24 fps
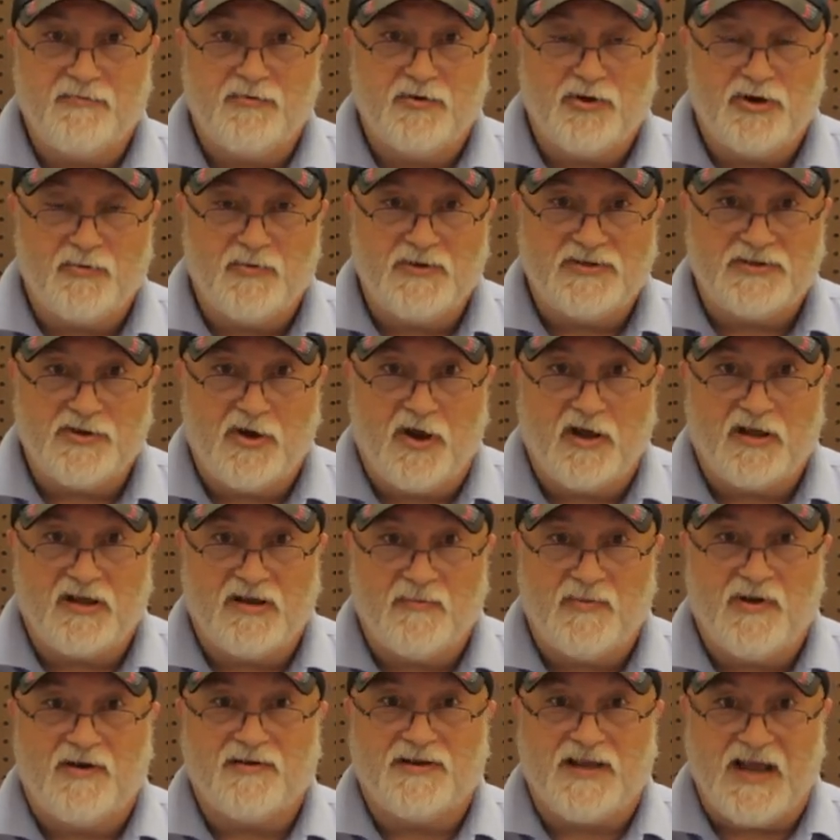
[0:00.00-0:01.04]
we're going to be talking
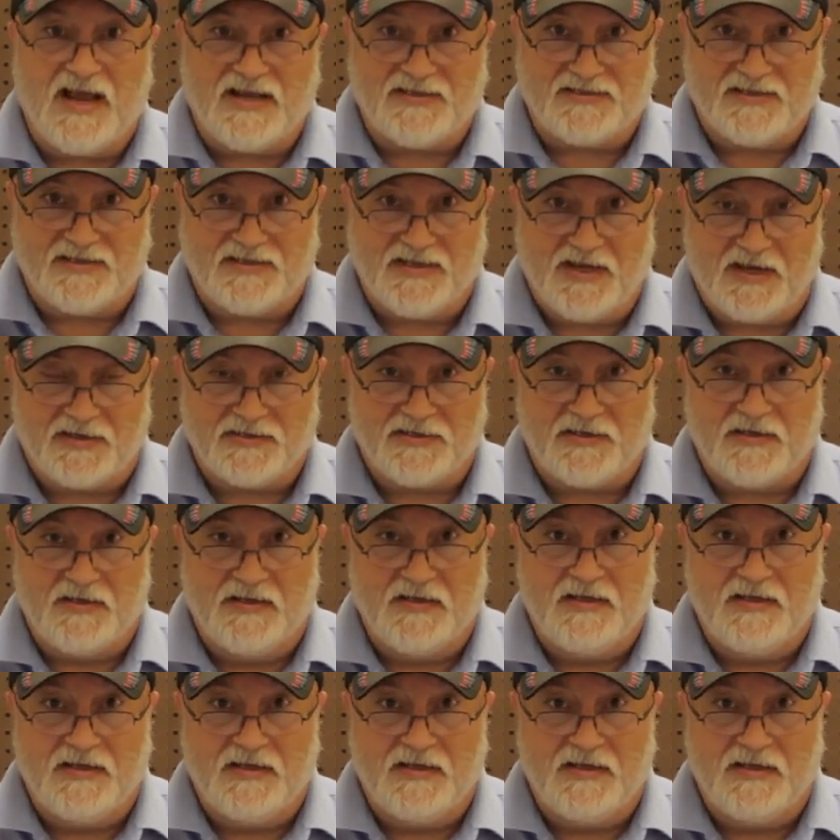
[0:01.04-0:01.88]
about gas detection.